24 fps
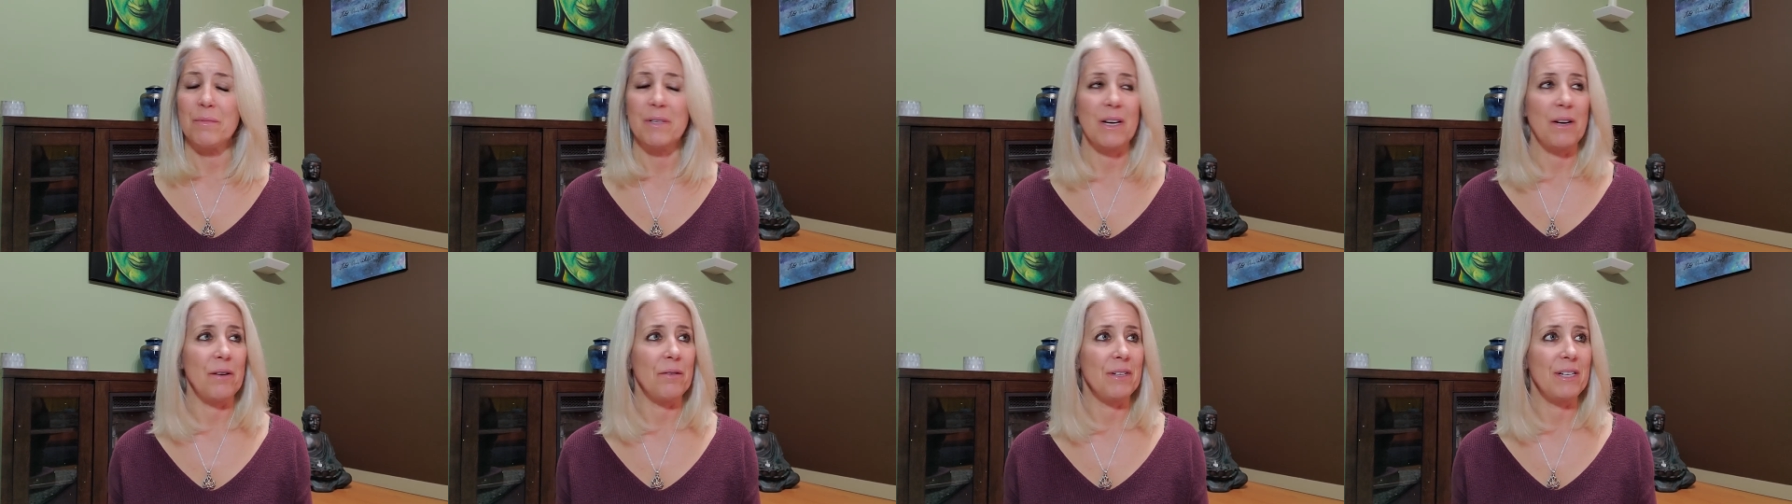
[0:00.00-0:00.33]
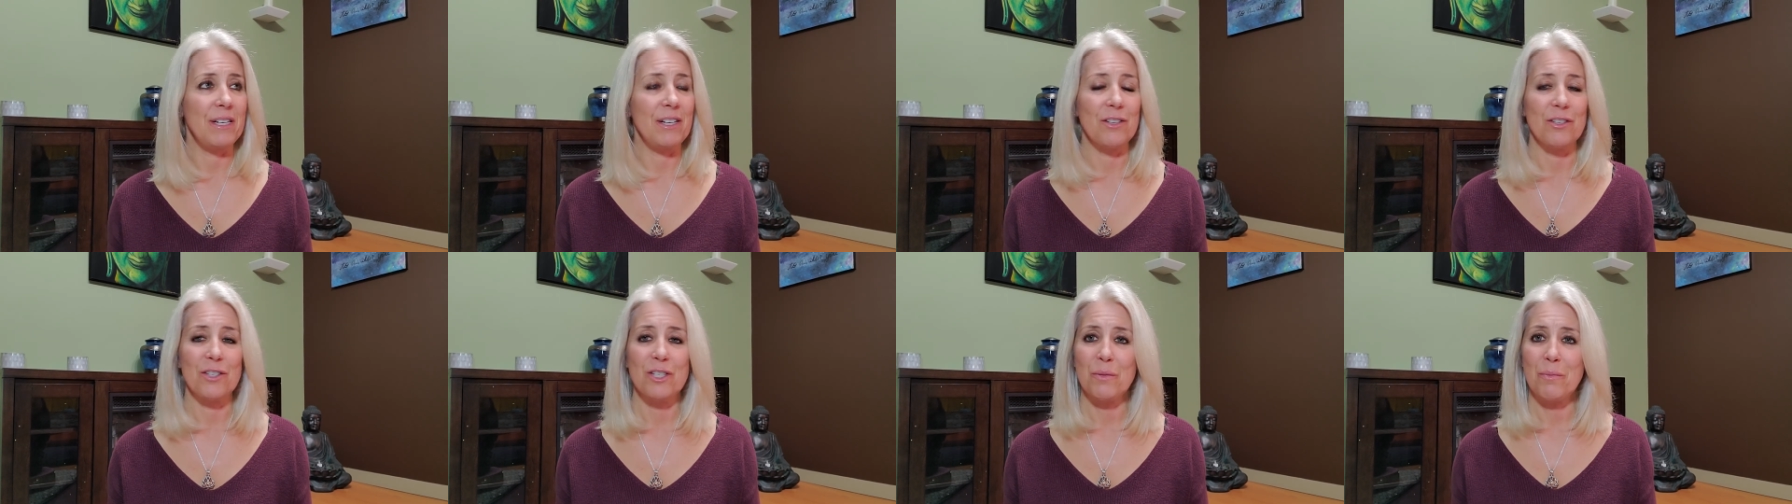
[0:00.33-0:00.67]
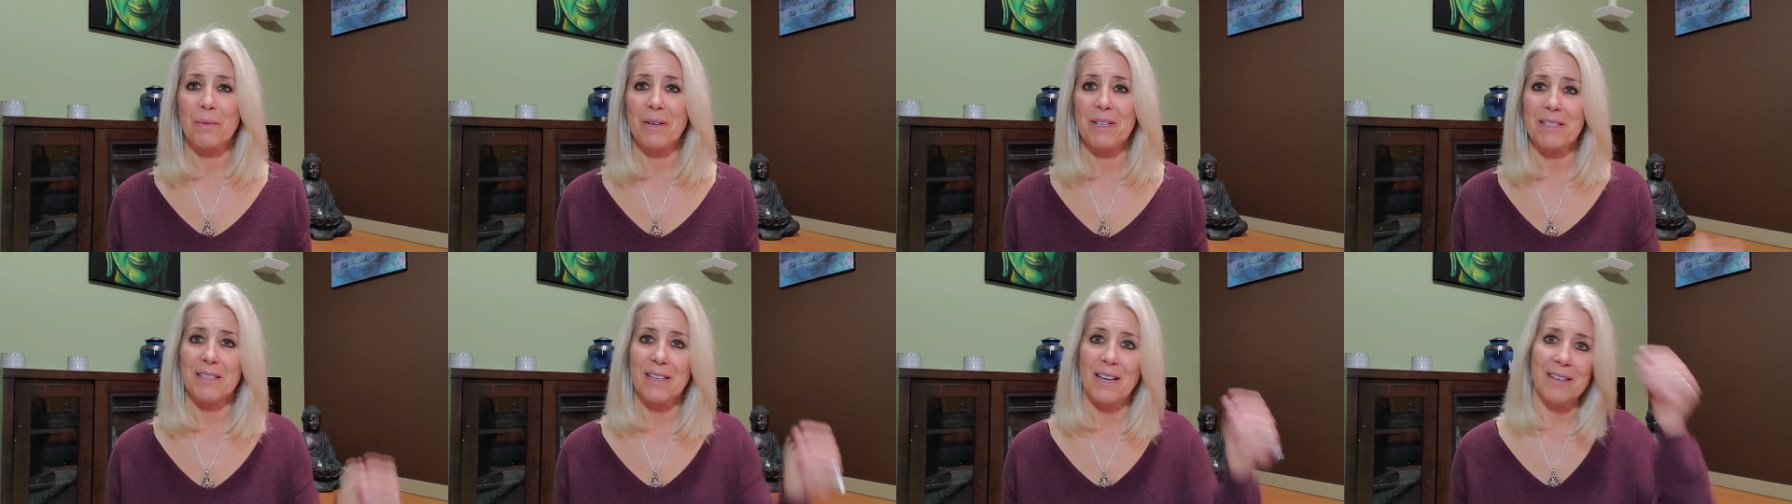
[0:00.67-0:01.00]
down here to
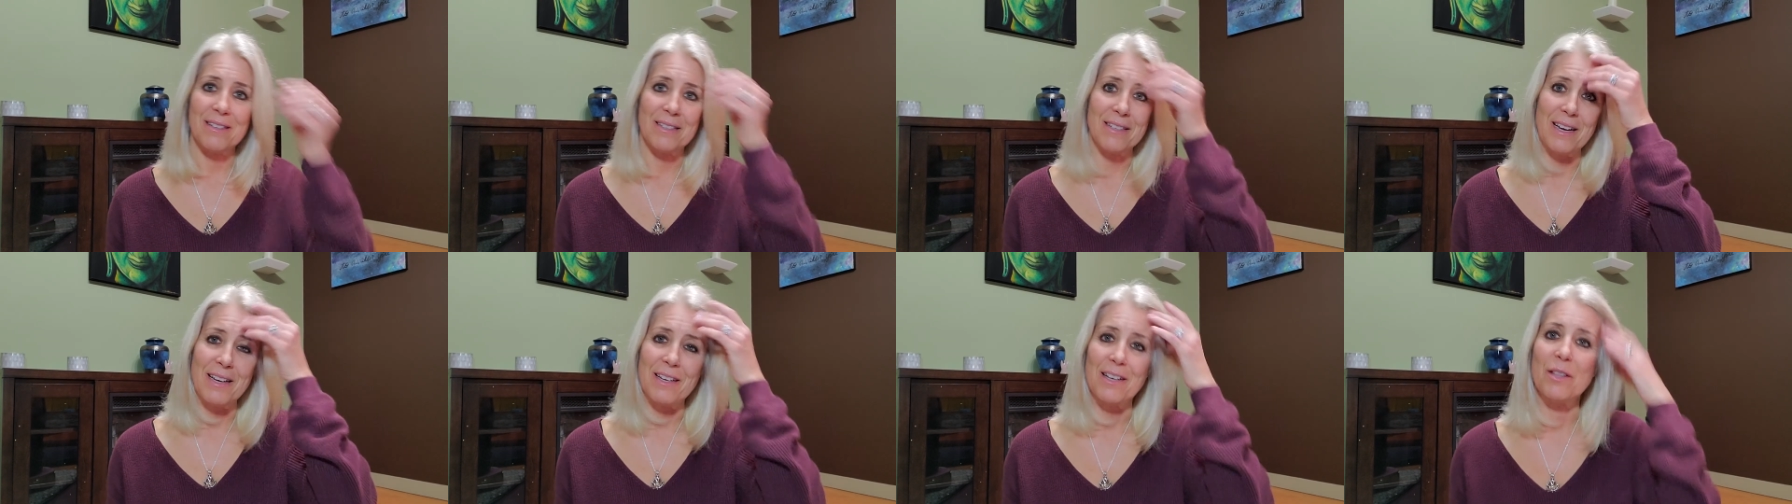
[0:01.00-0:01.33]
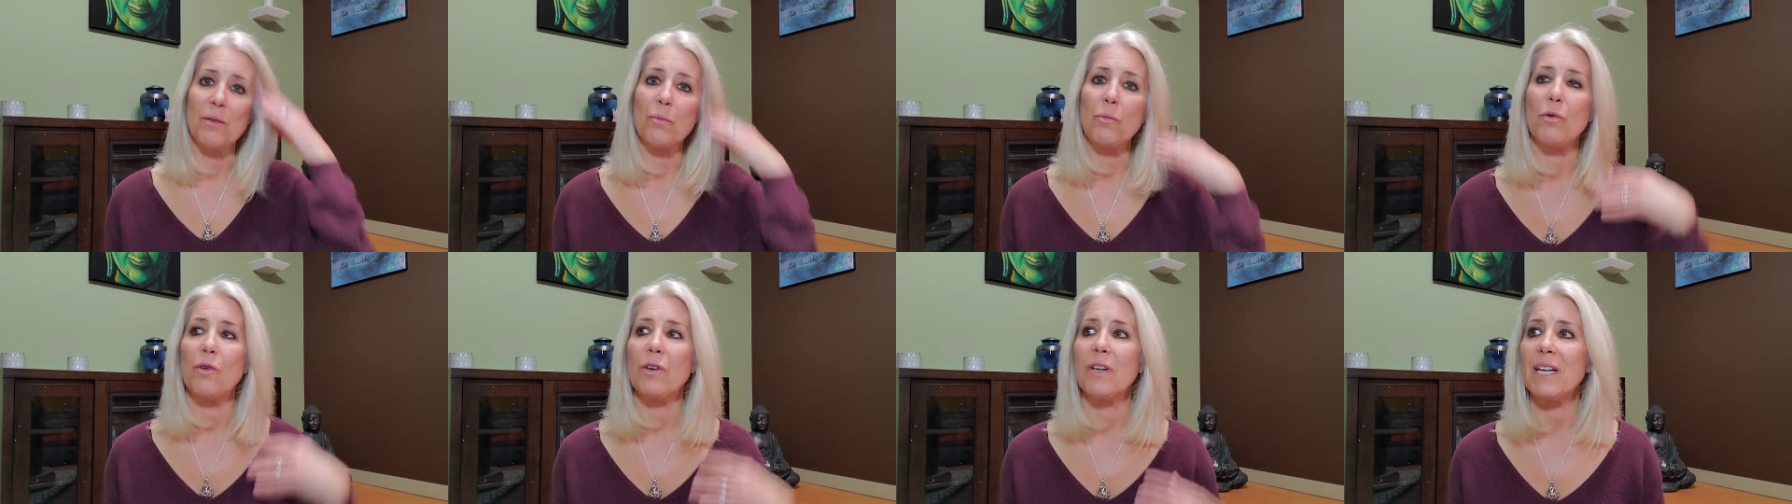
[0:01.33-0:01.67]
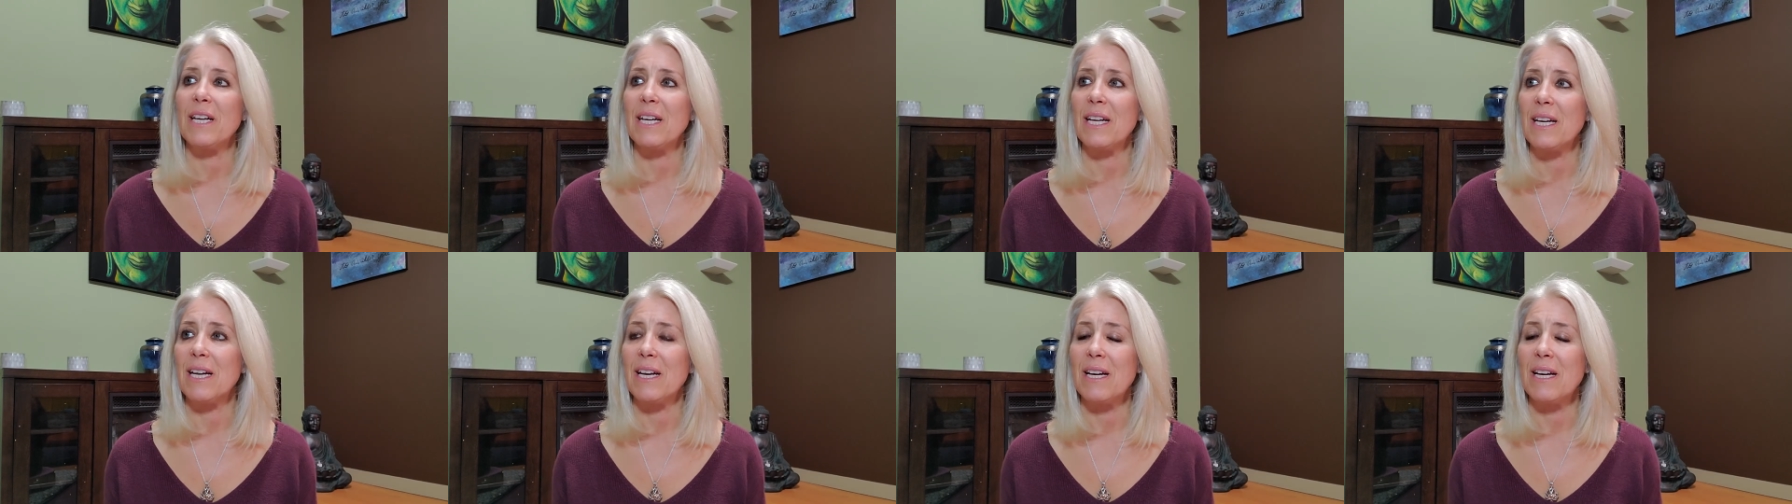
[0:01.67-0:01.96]
my Zen den in the morning and